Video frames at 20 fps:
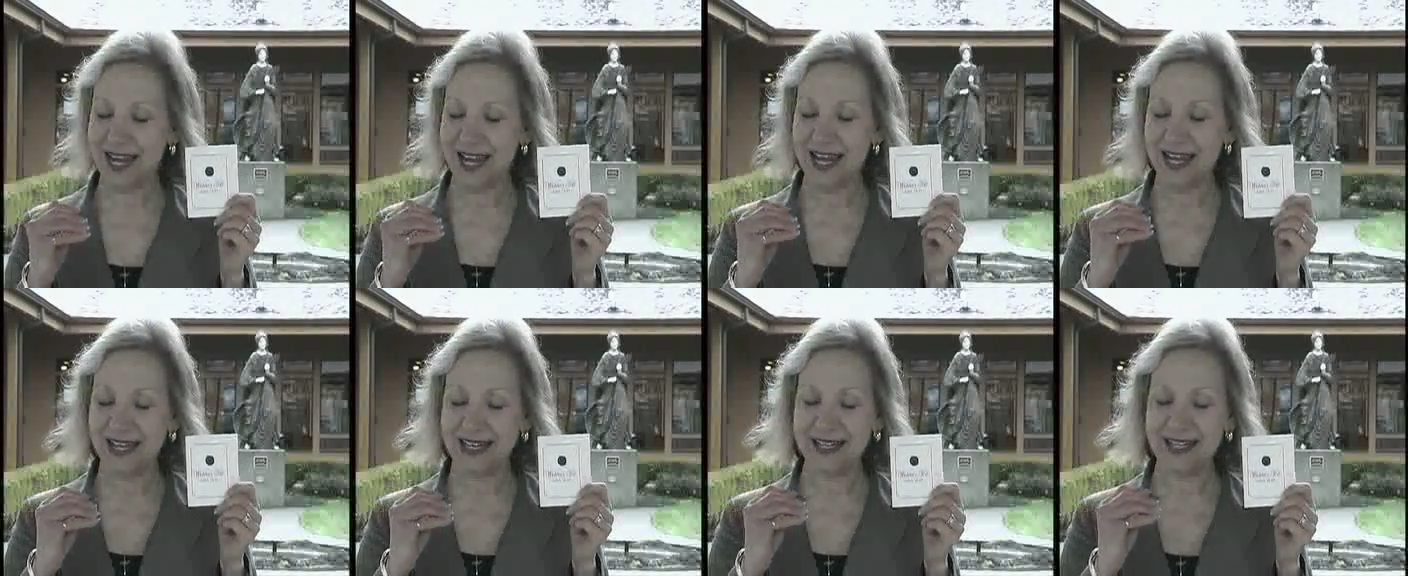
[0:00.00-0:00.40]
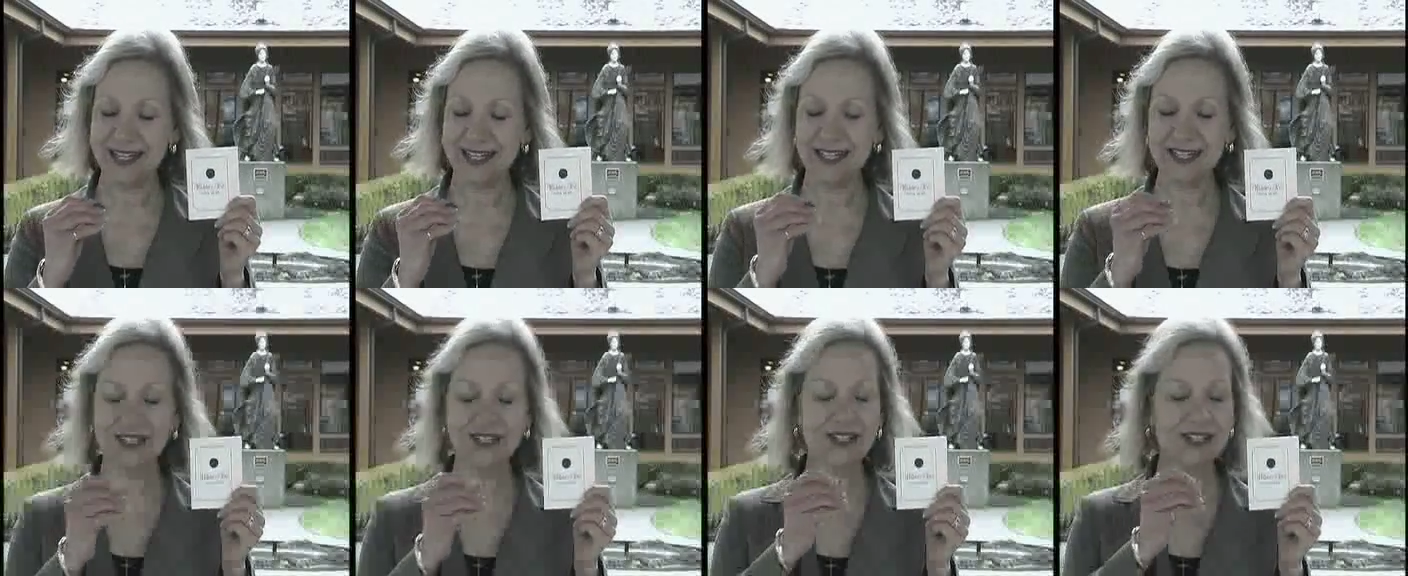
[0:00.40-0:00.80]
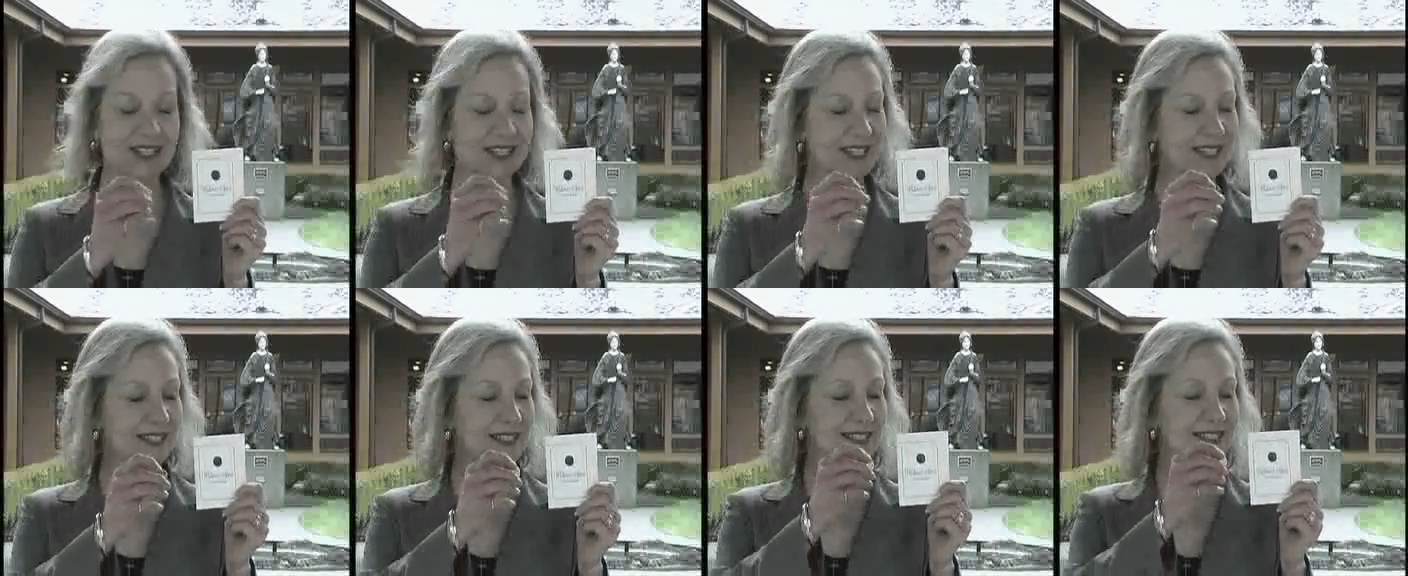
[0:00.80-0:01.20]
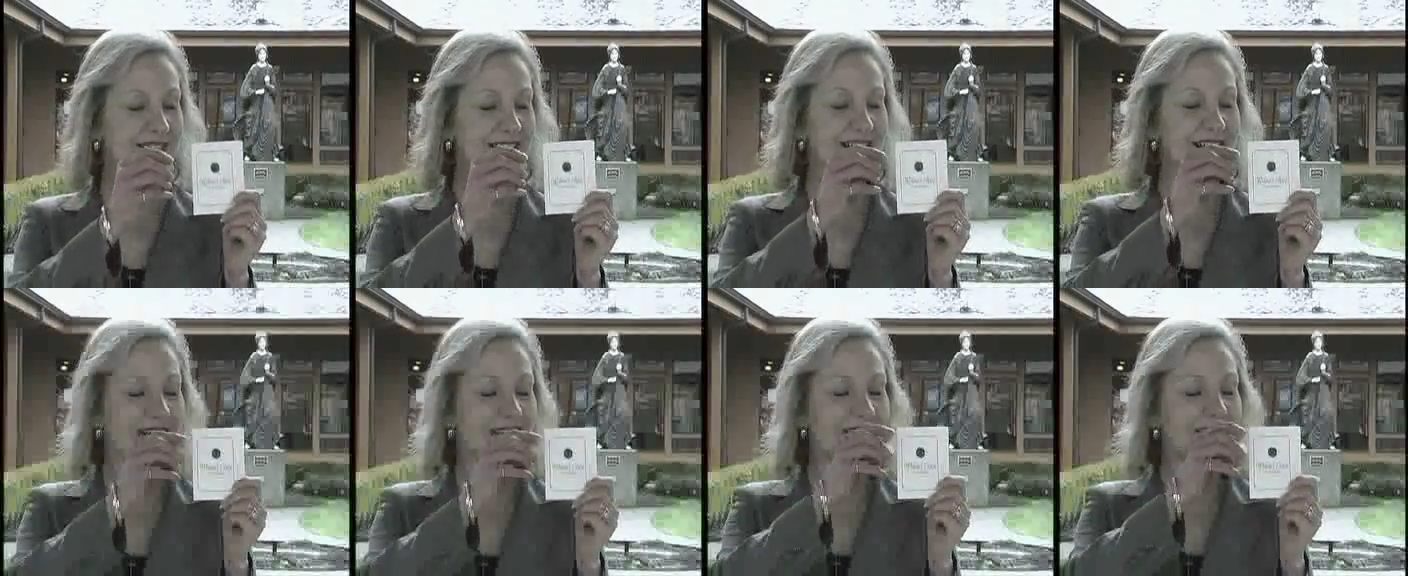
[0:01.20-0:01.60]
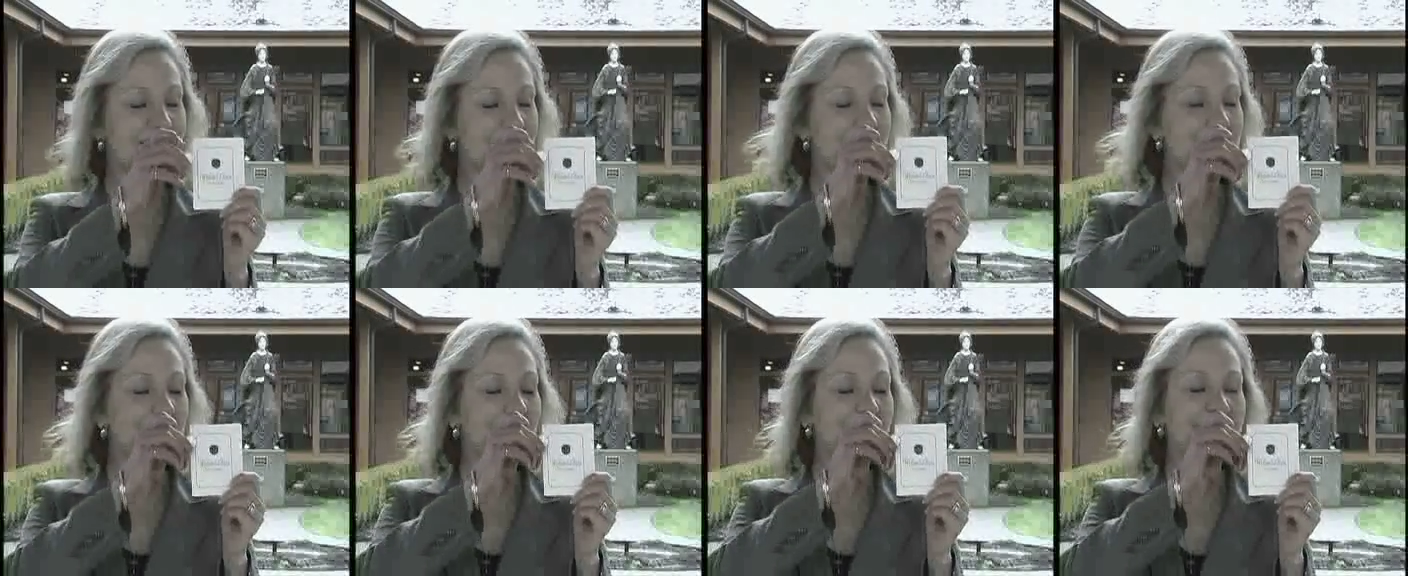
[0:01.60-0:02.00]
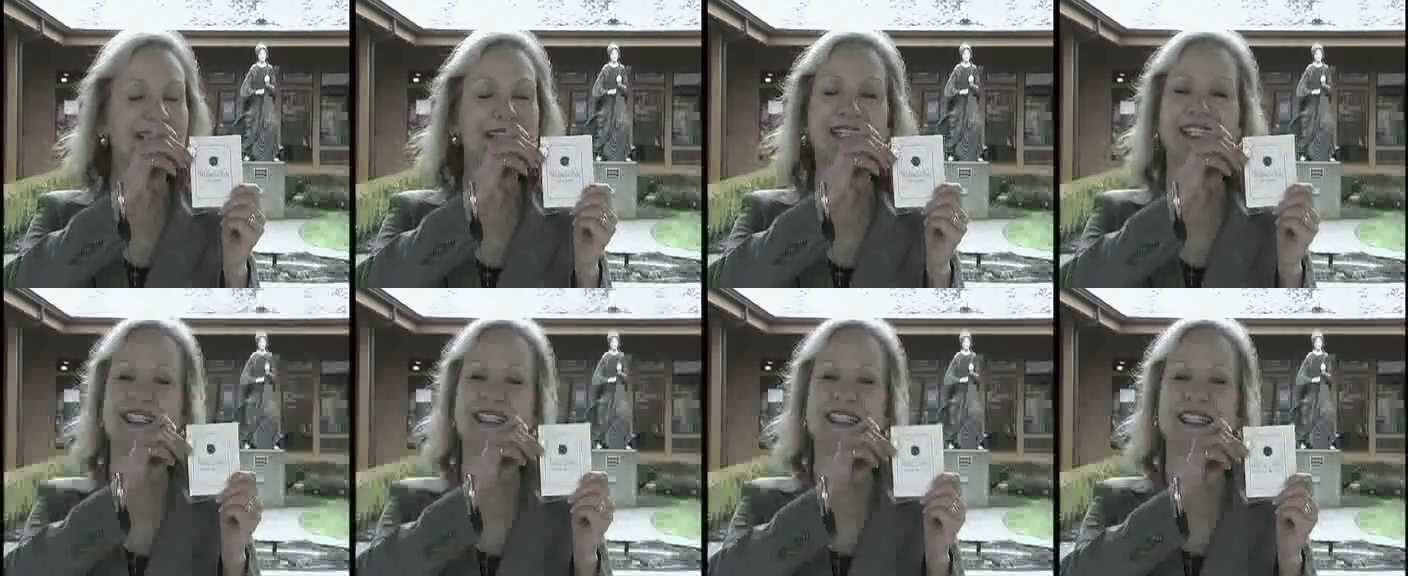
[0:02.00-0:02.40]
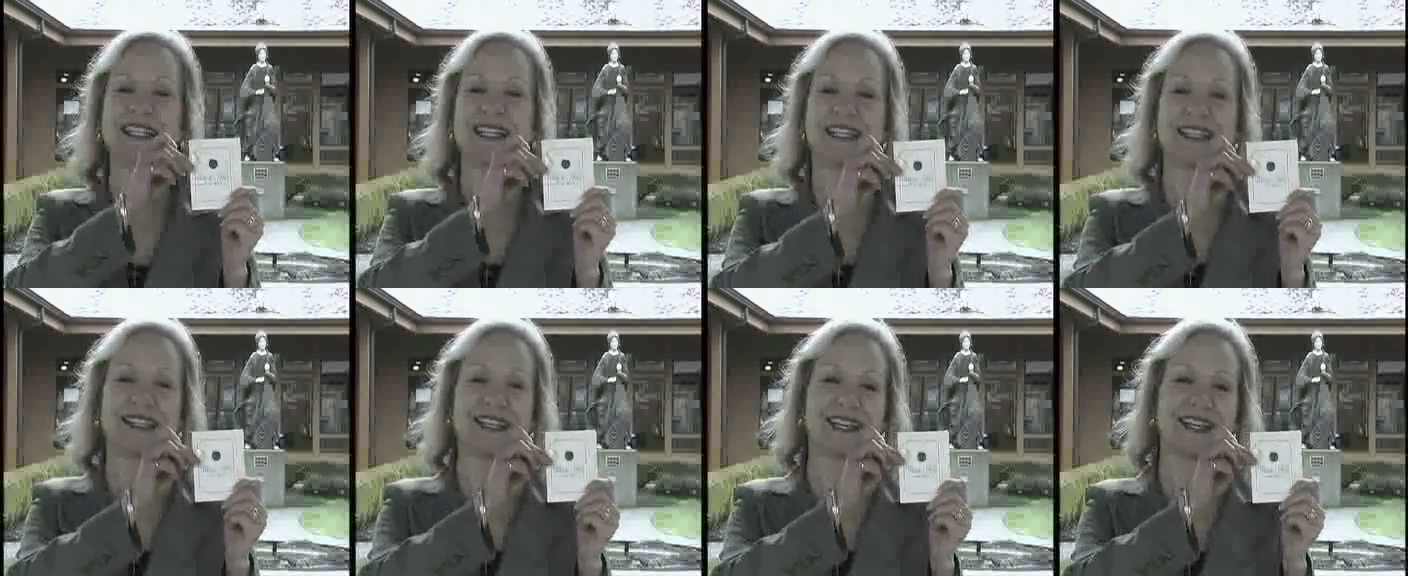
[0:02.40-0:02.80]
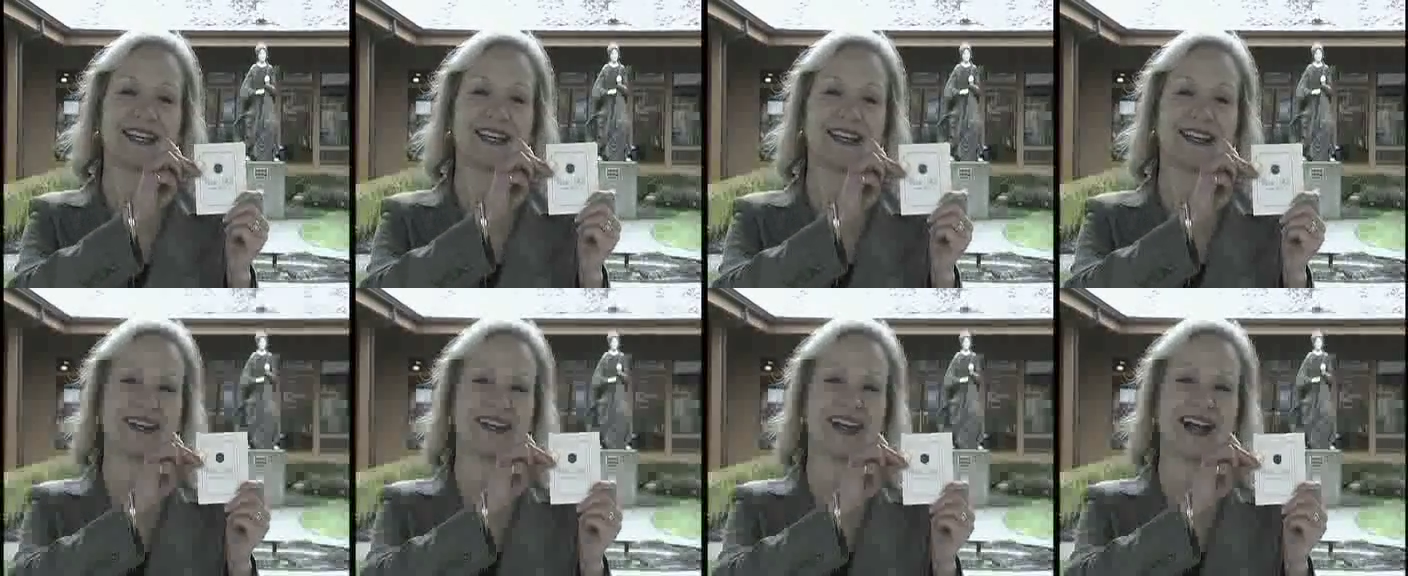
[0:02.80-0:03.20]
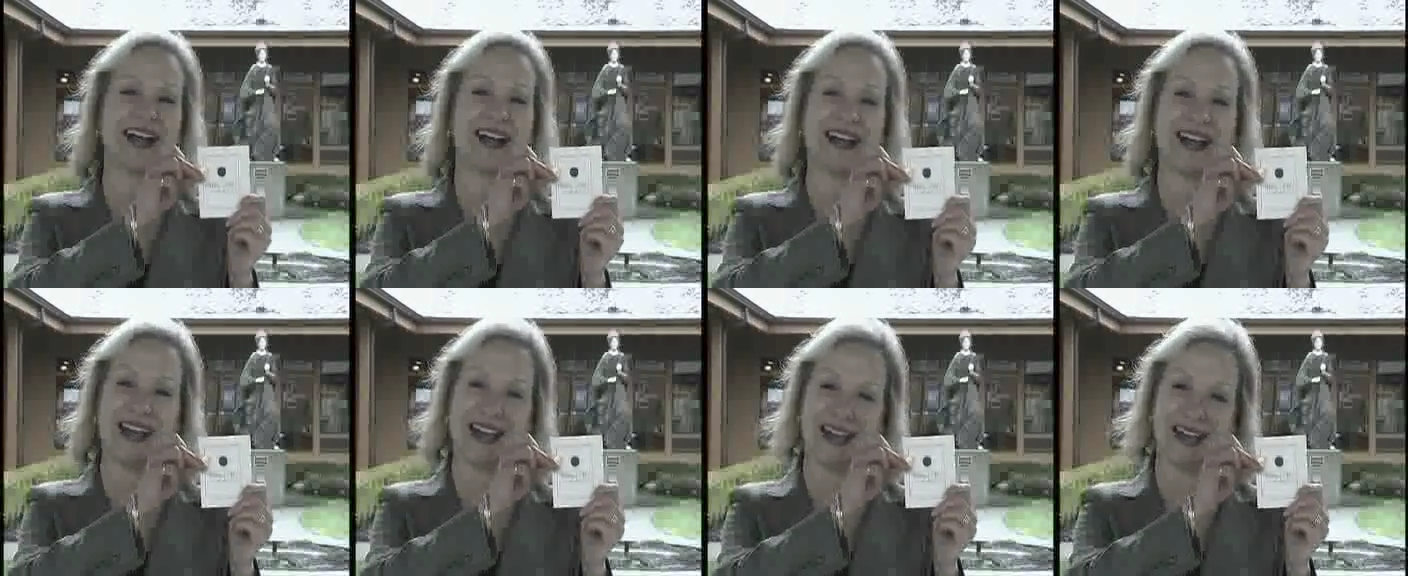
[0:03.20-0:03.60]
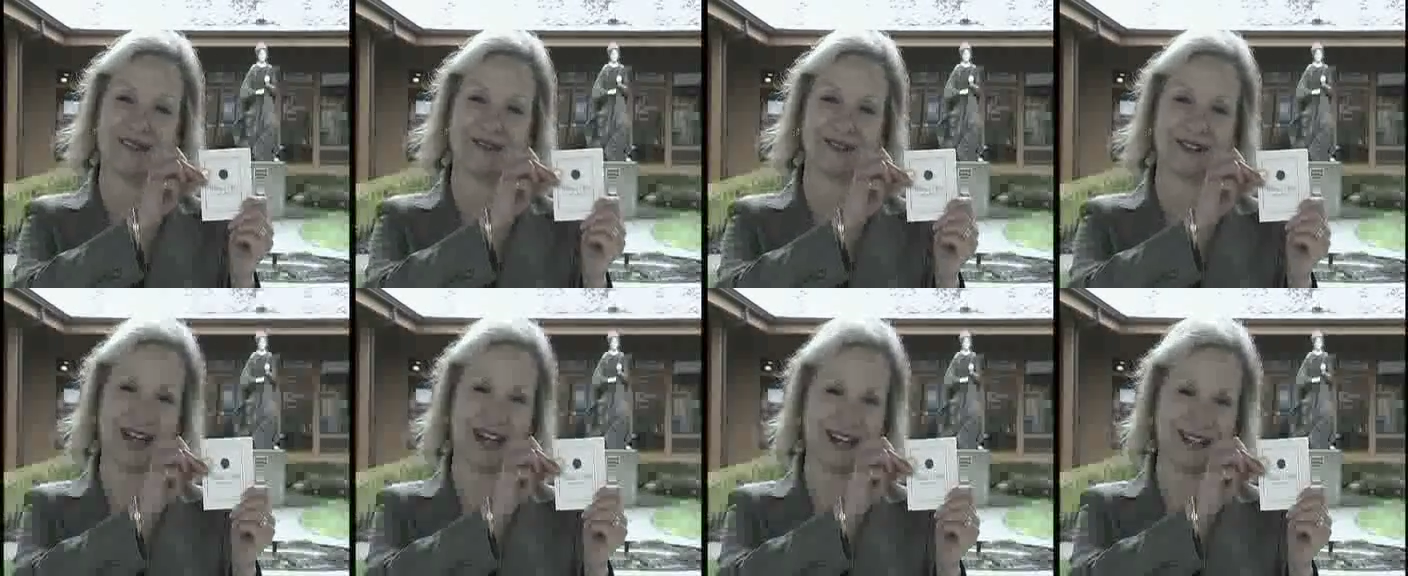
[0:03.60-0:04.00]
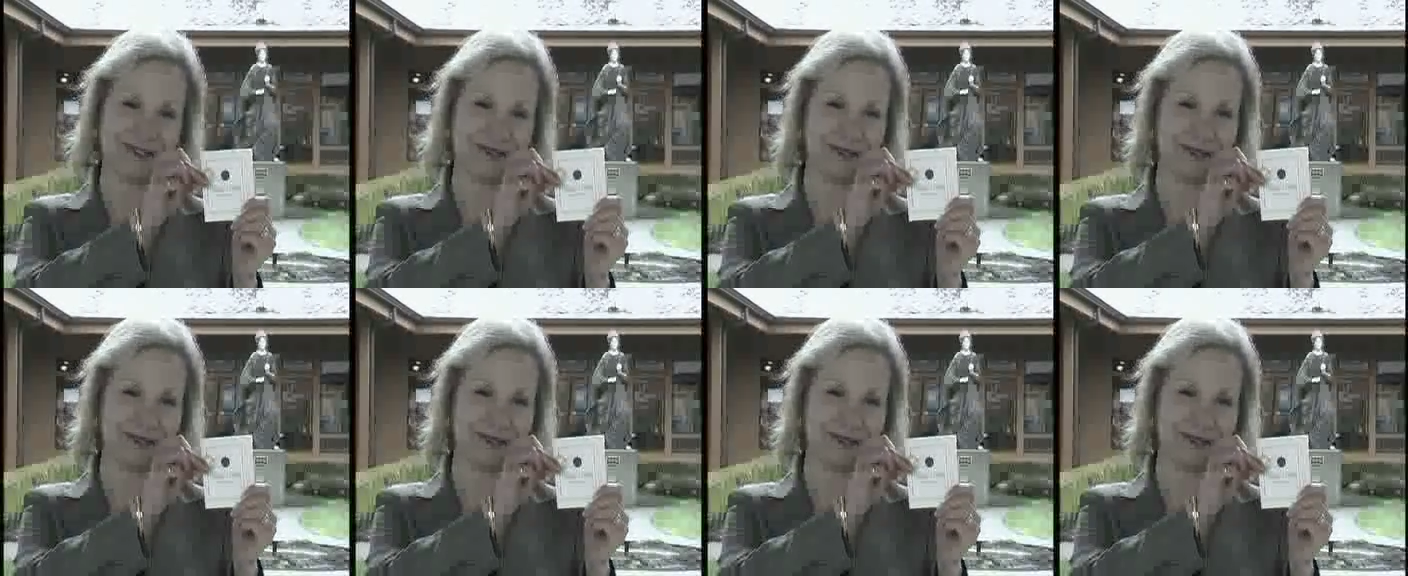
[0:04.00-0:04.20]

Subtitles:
and here is a penny that I have gotten